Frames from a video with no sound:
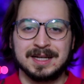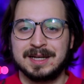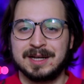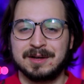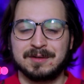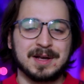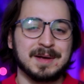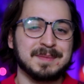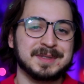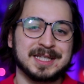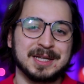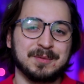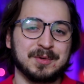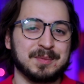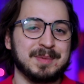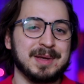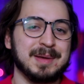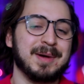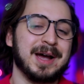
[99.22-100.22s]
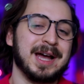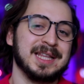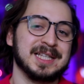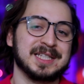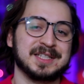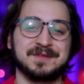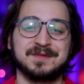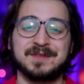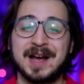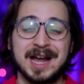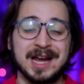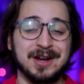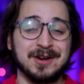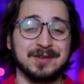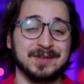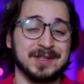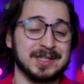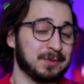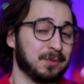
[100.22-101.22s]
Now come sit with me by this fire, this